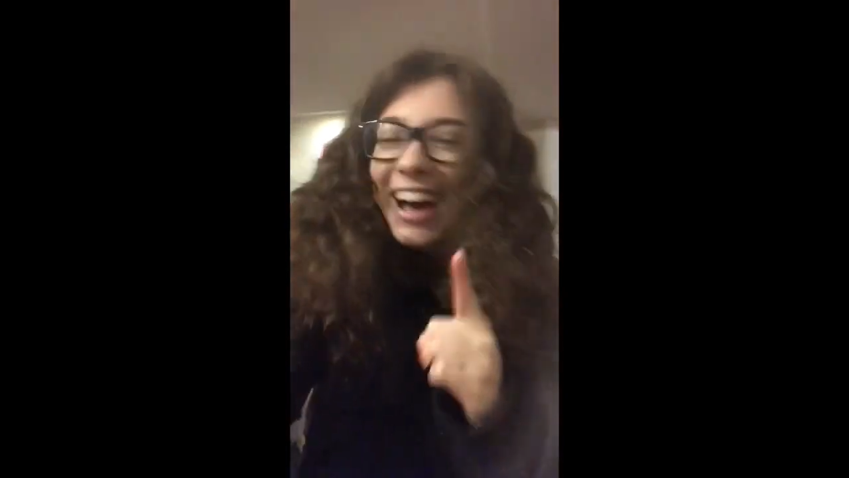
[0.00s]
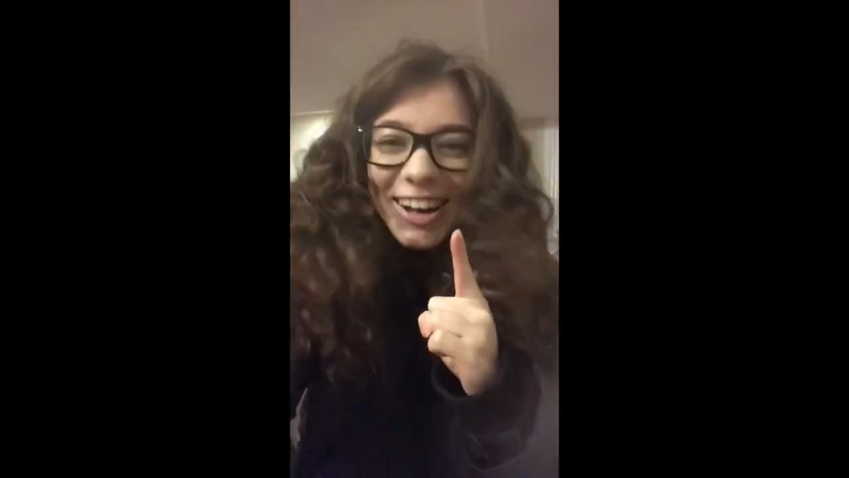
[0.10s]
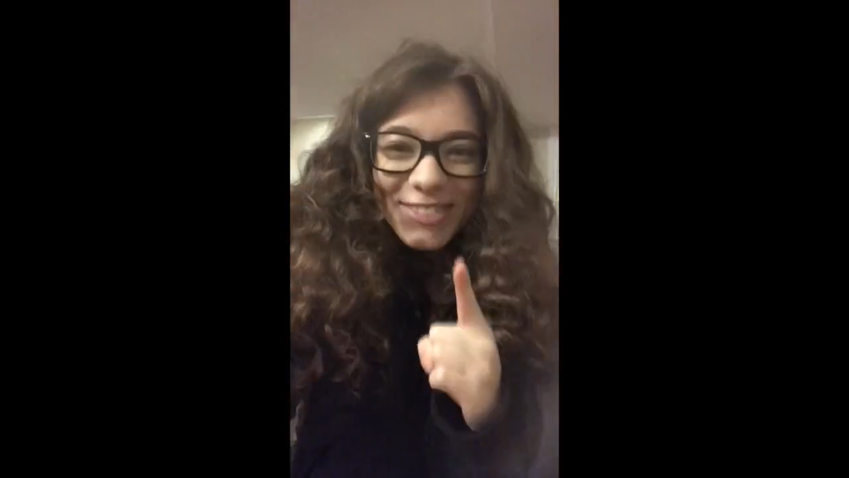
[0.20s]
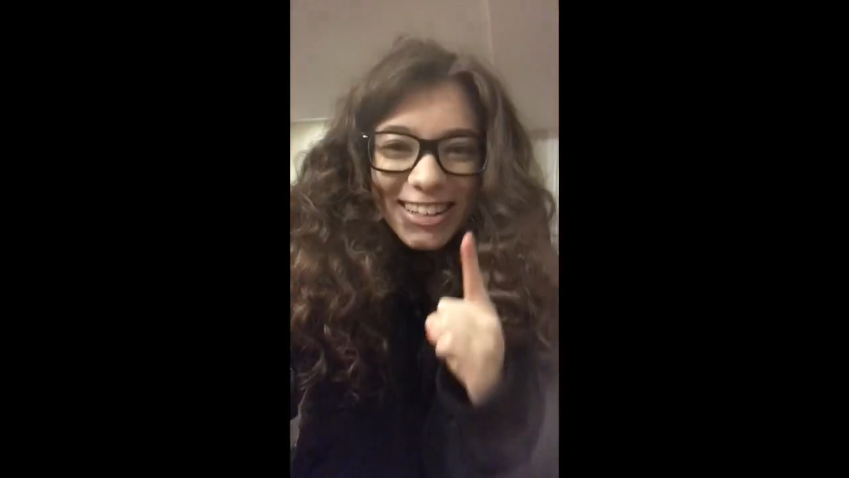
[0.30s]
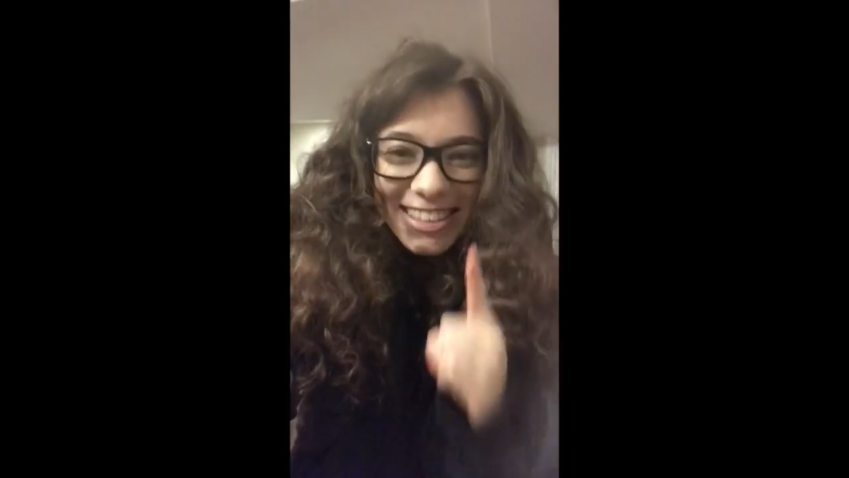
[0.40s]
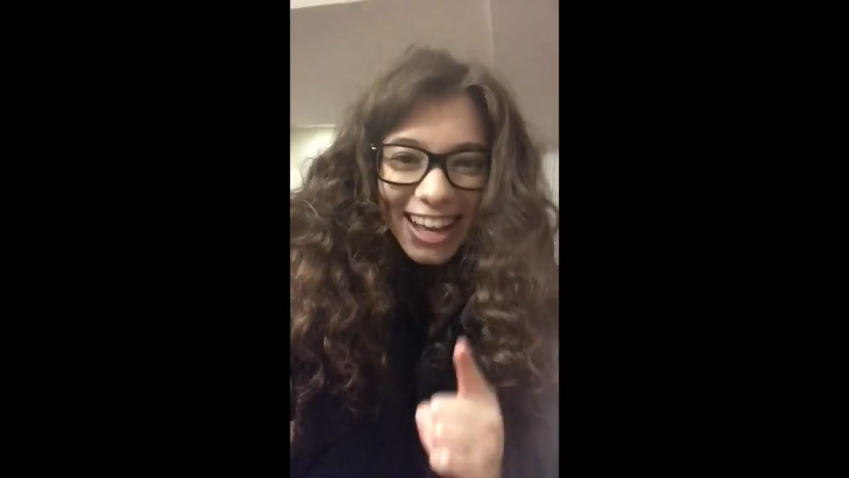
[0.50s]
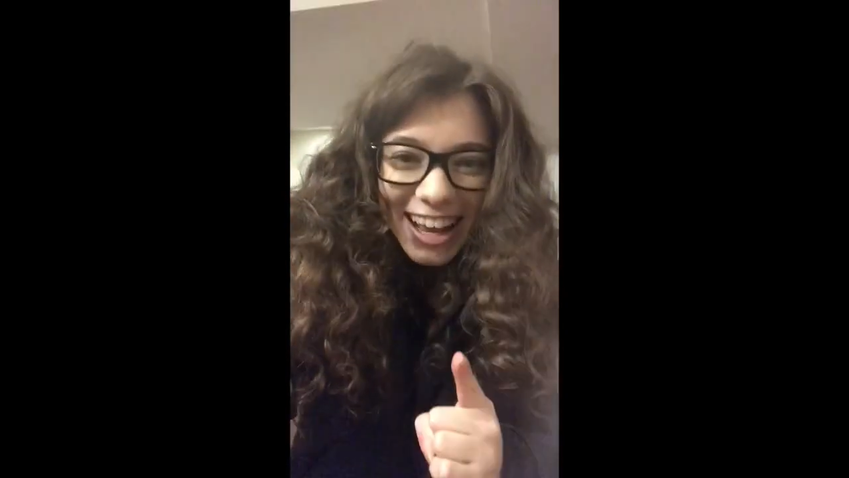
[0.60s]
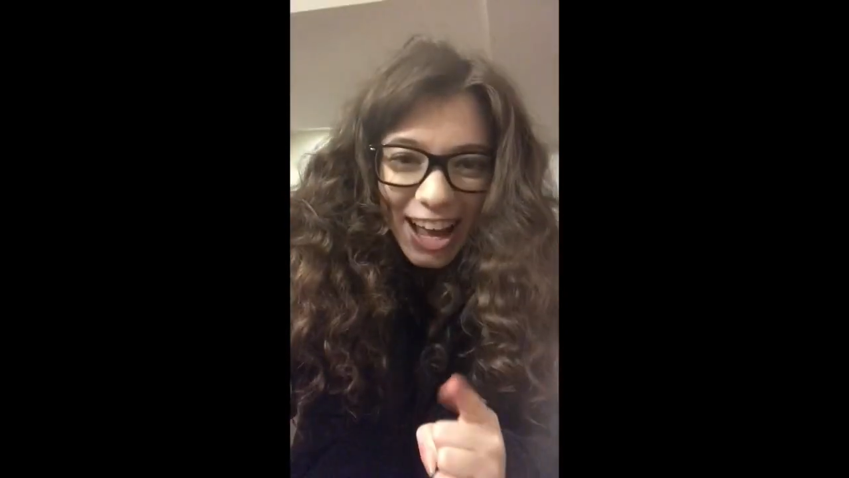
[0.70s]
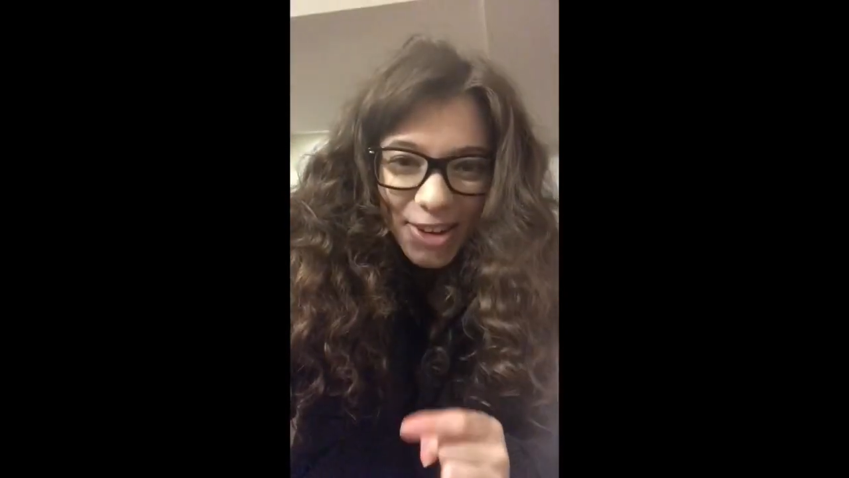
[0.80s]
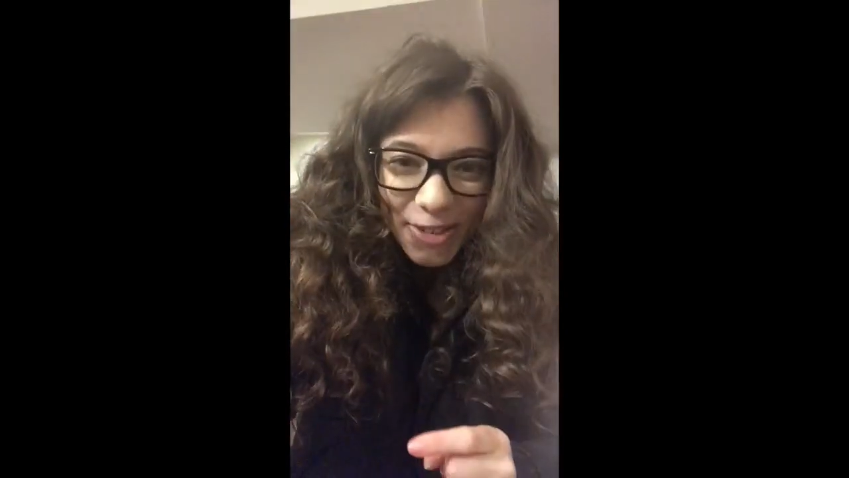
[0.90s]
have it
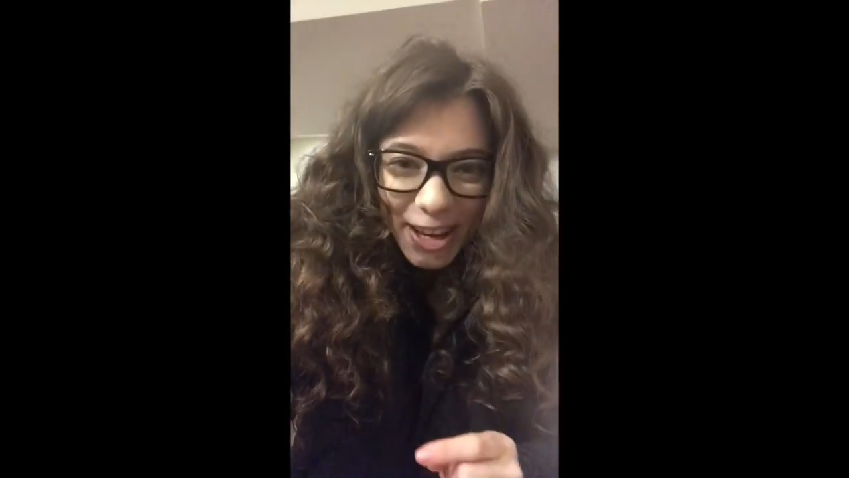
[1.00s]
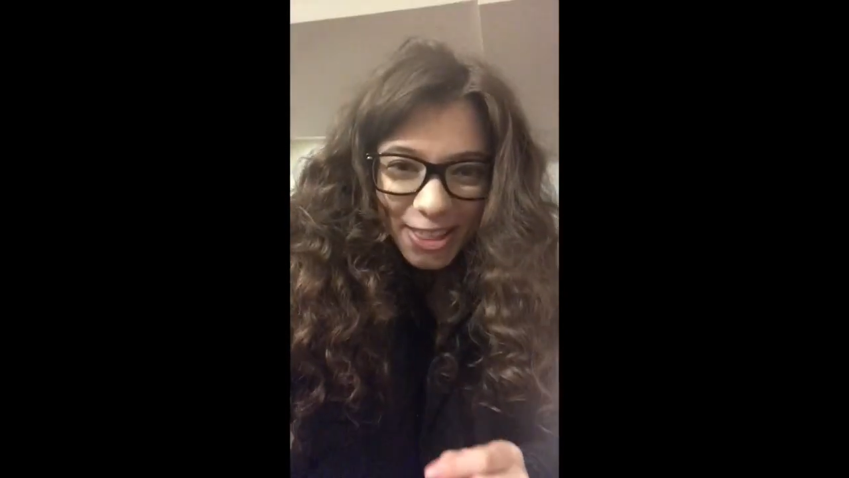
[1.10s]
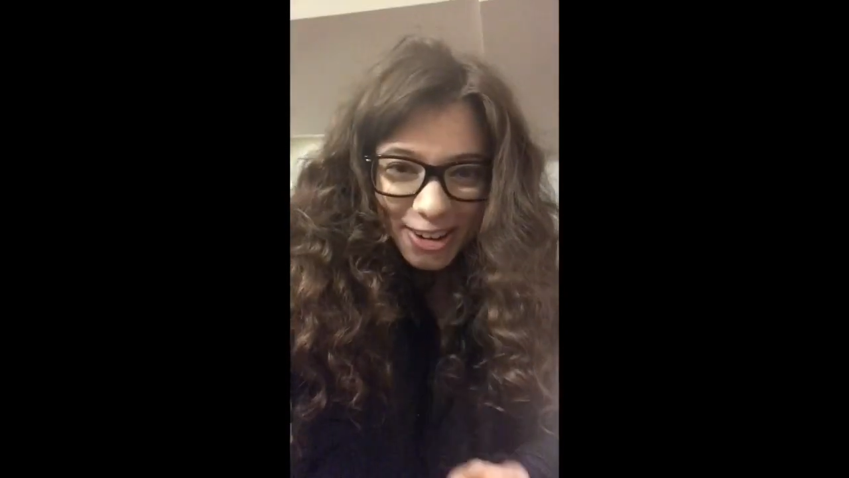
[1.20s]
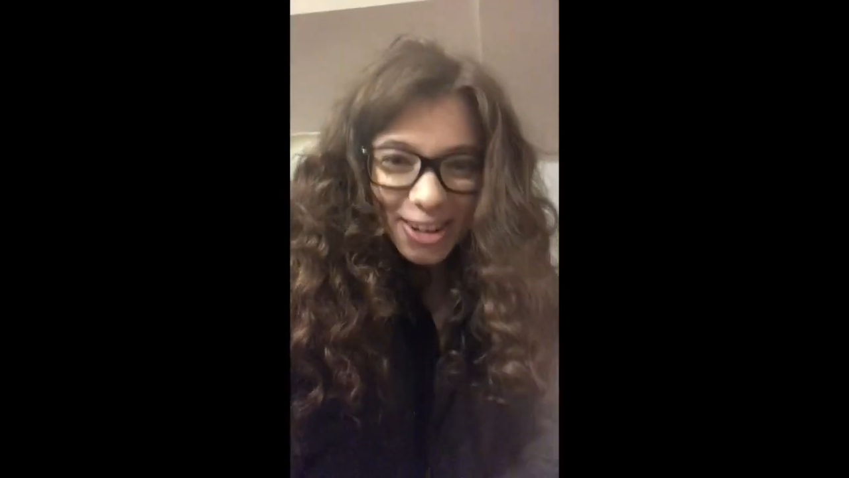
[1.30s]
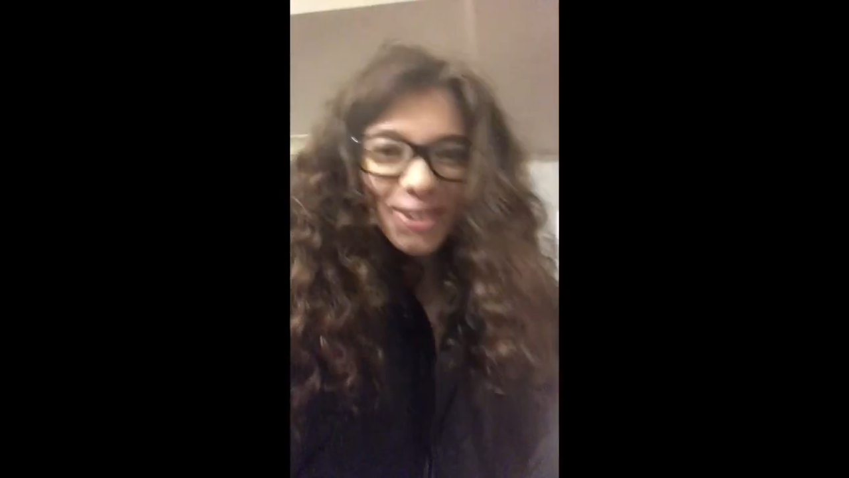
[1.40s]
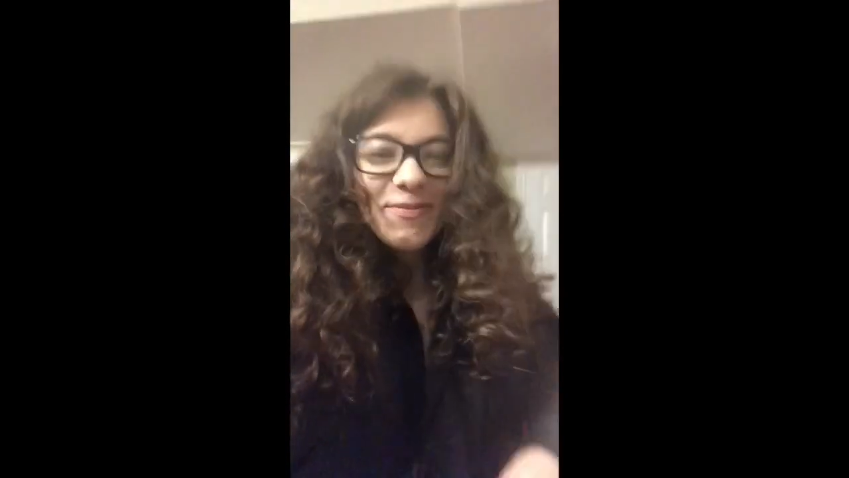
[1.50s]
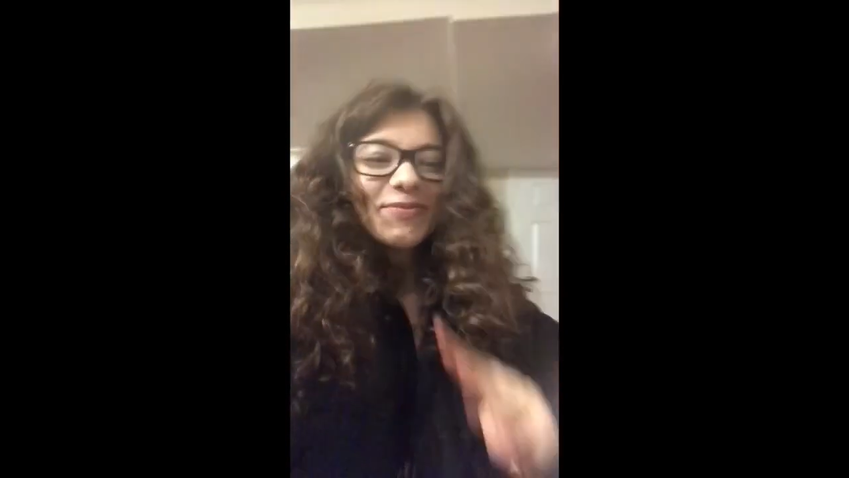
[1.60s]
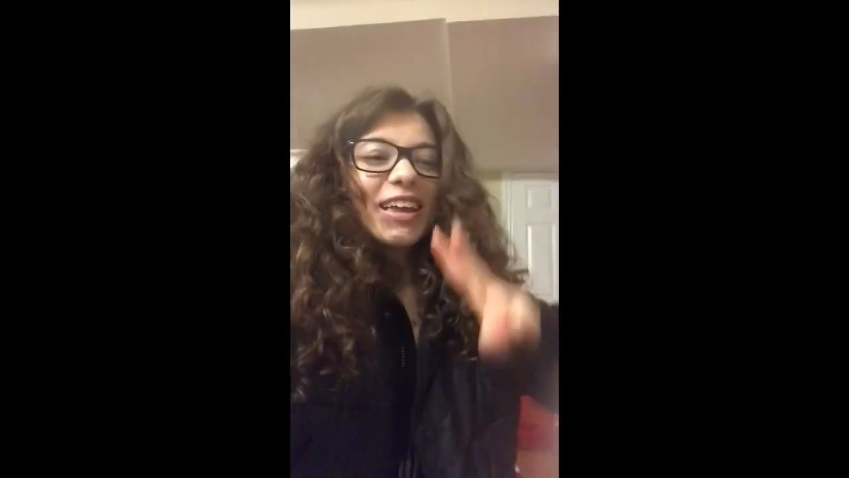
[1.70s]
die halfway through.